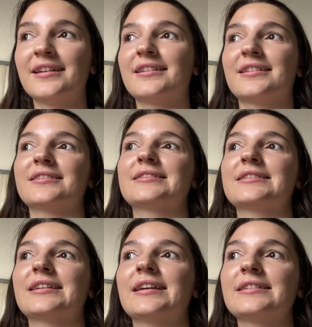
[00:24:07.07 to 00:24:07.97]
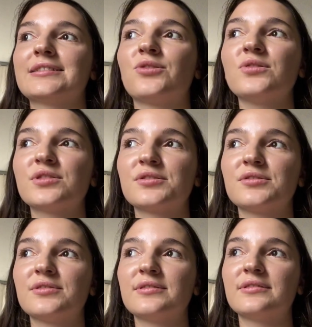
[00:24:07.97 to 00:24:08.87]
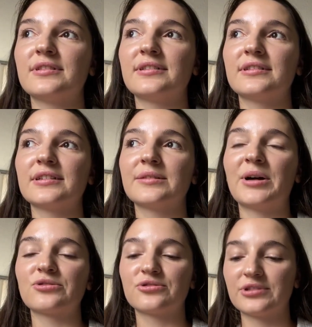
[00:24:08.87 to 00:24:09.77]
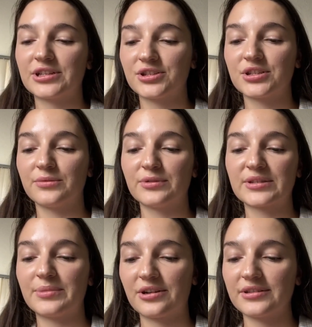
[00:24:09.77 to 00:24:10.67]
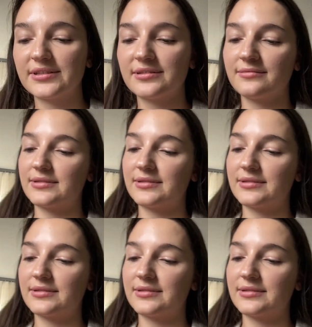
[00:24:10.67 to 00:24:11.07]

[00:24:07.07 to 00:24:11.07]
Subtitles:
Yes. And also about relationship with parents.